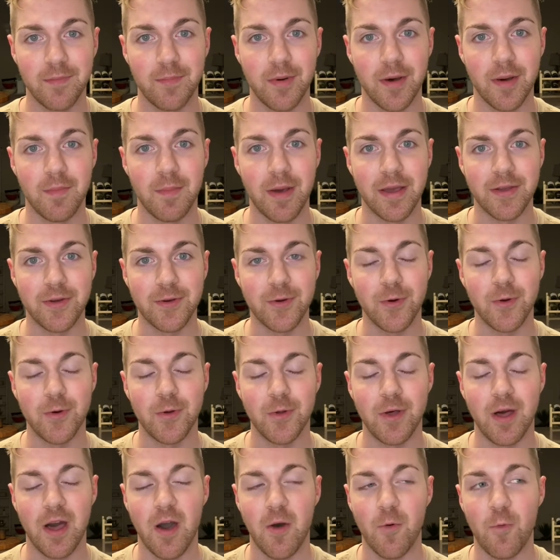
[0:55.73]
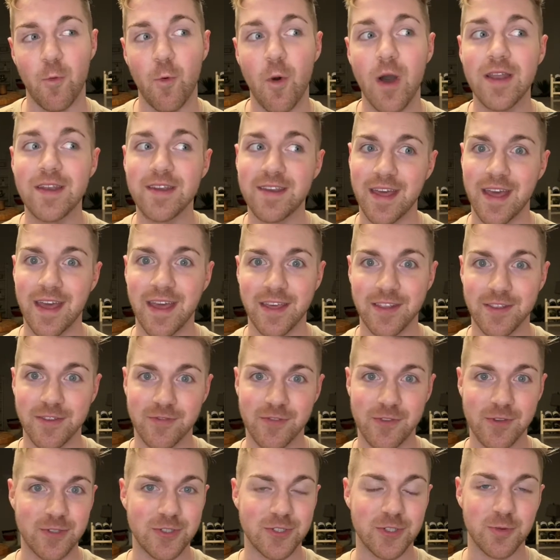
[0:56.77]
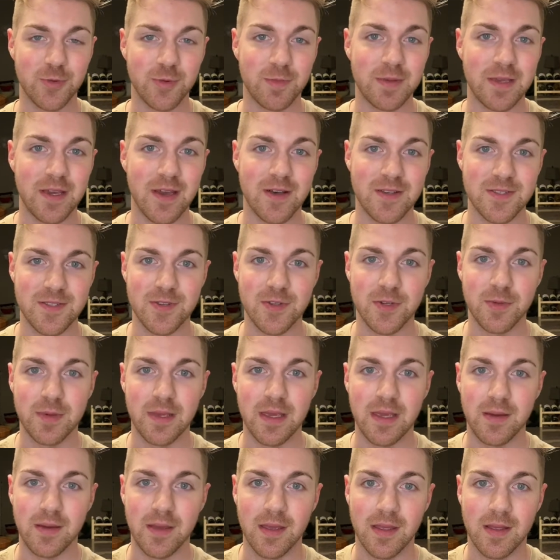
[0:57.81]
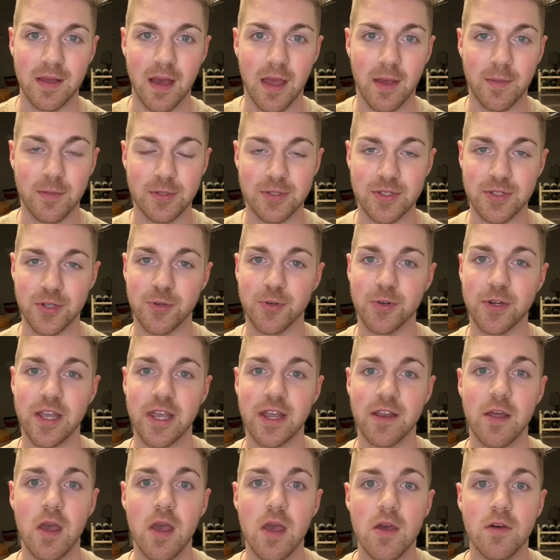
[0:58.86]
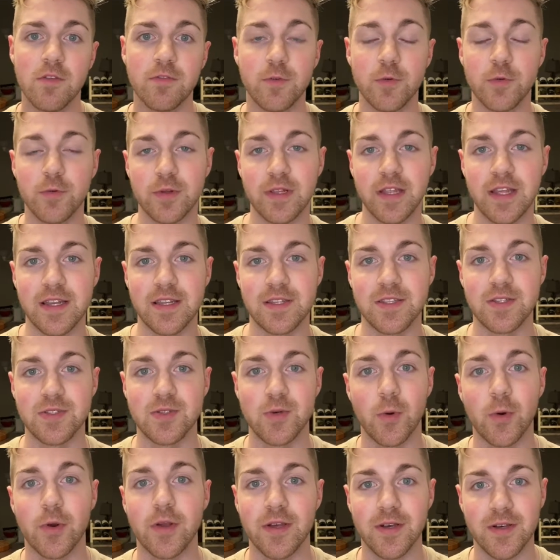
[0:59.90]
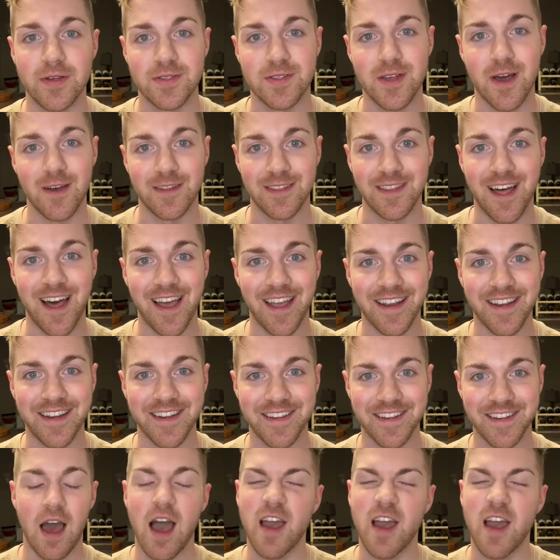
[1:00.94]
but my goal one day in the future would be also to be able to create food related tutorials online.